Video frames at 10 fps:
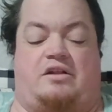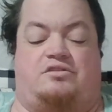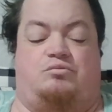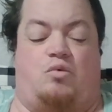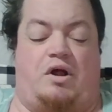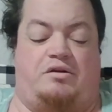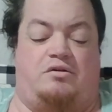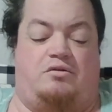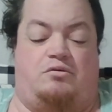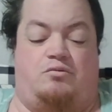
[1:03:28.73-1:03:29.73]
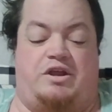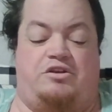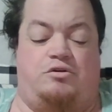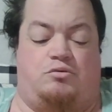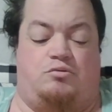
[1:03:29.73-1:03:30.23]
That's what
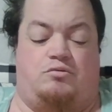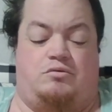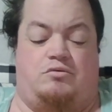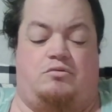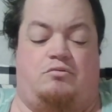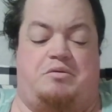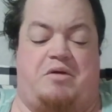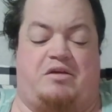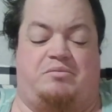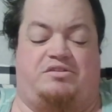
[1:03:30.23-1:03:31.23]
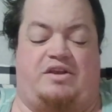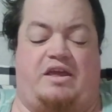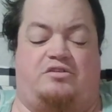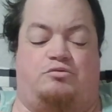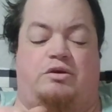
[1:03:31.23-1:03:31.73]
we do. We make
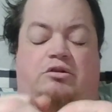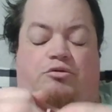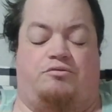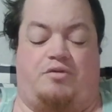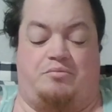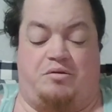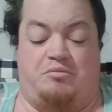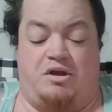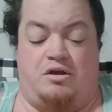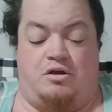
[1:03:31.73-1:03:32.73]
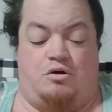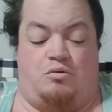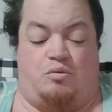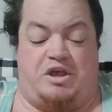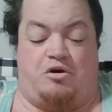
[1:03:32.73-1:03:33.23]
mistakes, we learn from them,
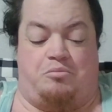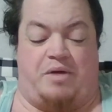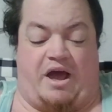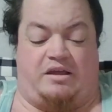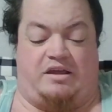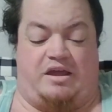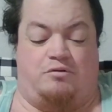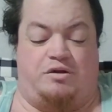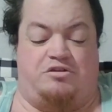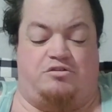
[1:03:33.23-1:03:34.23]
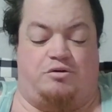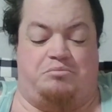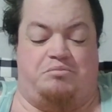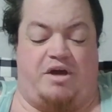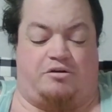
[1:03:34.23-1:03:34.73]
we go back and we
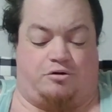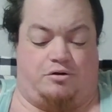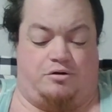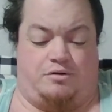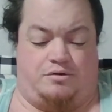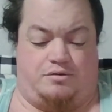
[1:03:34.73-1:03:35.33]
do it better.